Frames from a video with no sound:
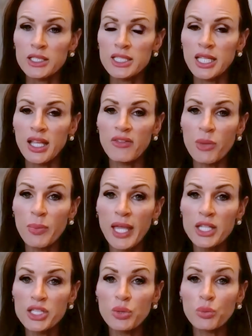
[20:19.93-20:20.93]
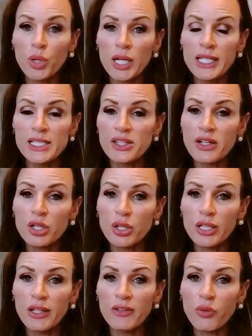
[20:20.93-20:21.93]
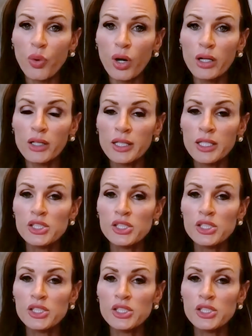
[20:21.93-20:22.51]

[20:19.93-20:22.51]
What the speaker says: to give the patient what it is they're looking for.